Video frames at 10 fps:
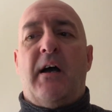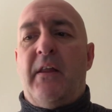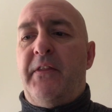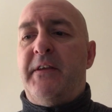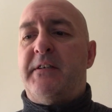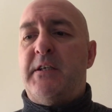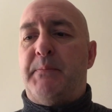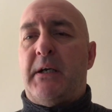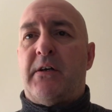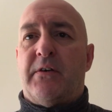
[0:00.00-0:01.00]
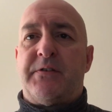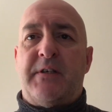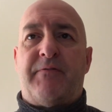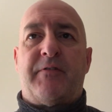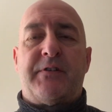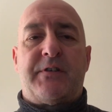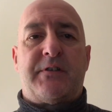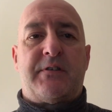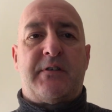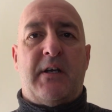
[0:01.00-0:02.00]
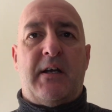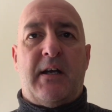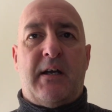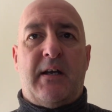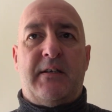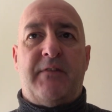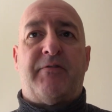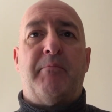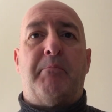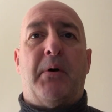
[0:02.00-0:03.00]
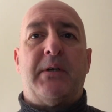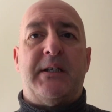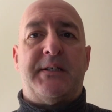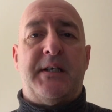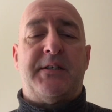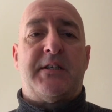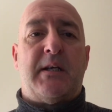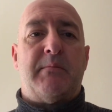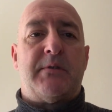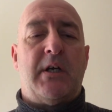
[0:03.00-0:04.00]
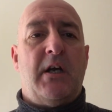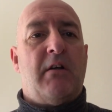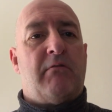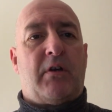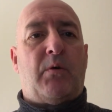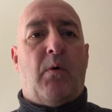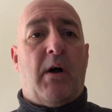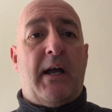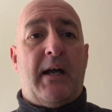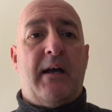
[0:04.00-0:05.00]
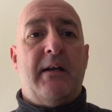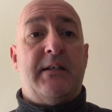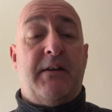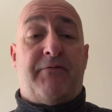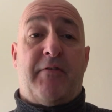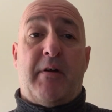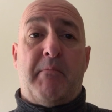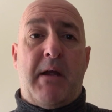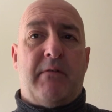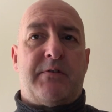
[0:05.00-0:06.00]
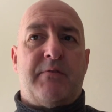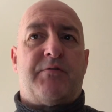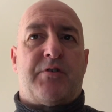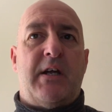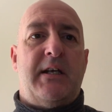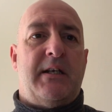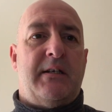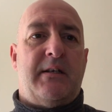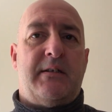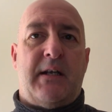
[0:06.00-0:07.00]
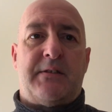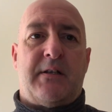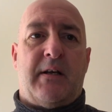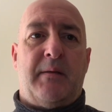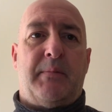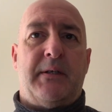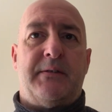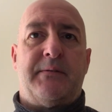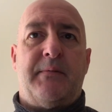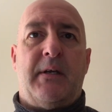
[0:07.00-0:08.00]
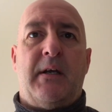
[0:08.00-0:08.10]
And this is because different body systems require different amounts of training. Next slide, please.